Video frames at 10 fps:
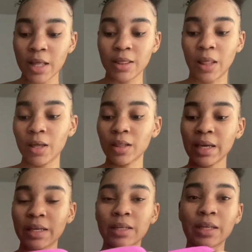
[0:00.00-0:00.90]
They look
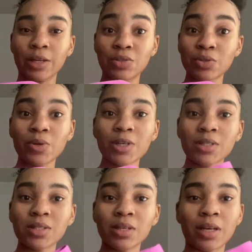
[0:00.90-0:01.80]
like kid
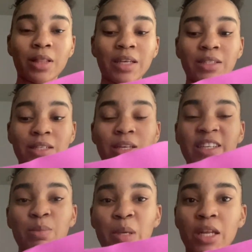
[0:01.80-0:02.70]
shorts and they said
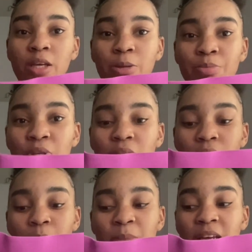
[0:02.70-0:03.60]
size medium
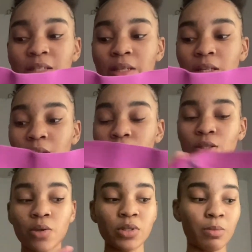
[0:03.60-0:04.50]
because they looked
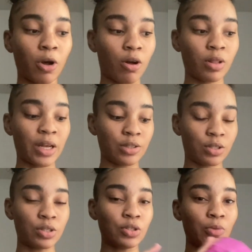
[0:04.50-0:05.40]
so small. I just
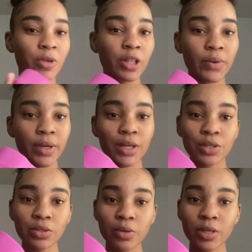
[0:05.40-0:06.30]
assumed that they were kid
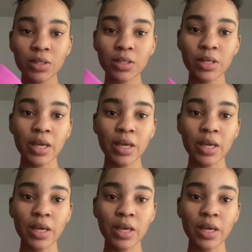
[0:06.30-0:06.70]
shorts,